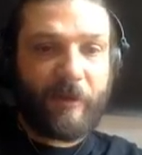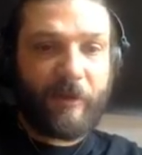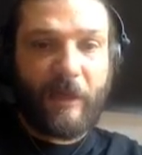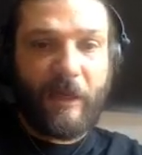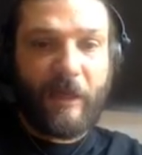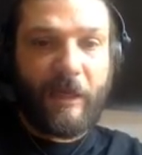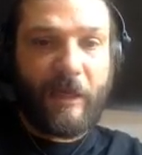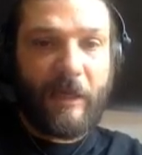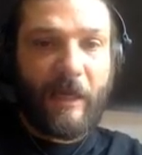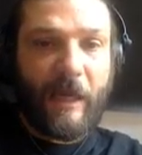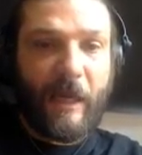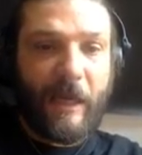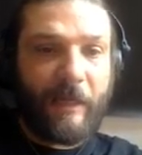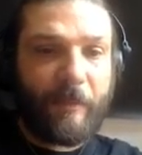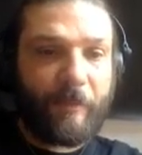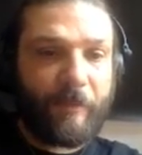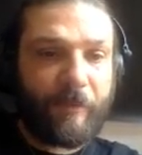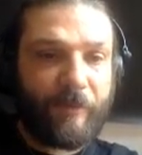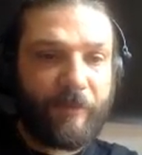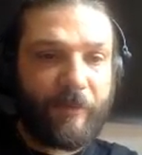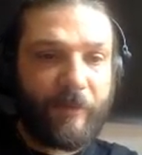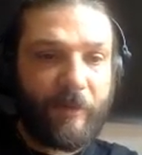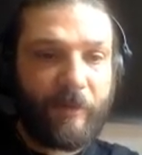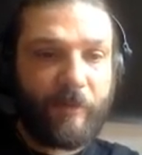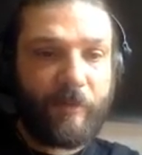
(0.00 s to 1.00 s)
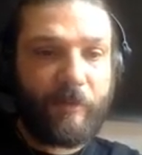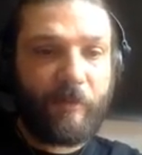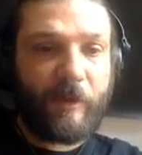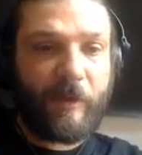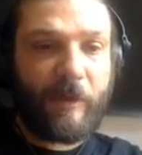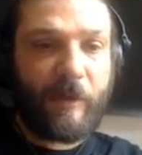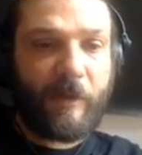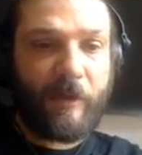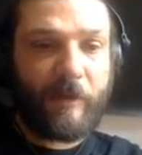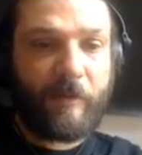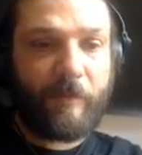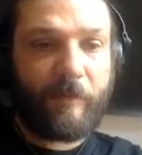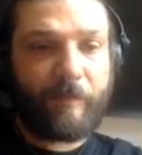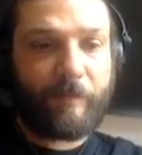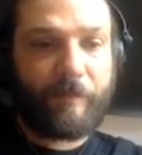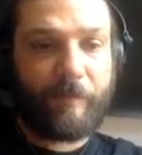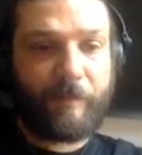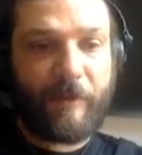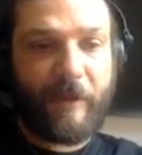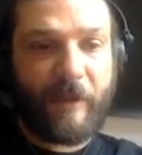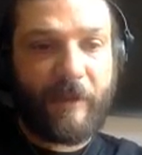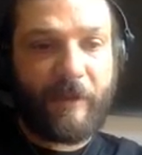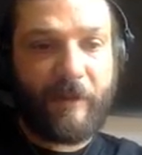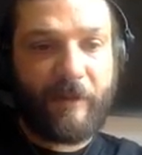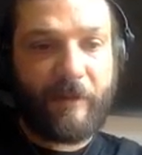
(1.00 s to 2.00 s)
you can hear Ableton when I
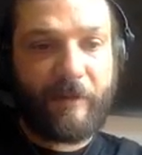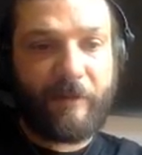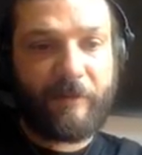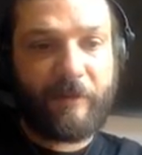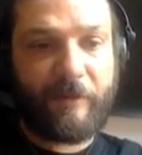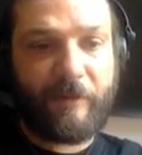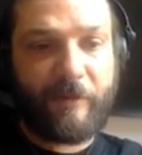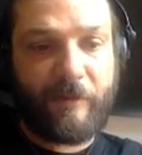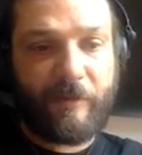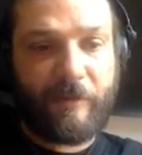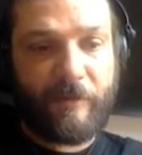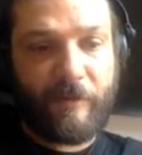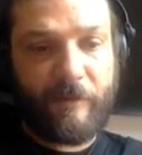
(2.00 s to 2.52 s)
play this.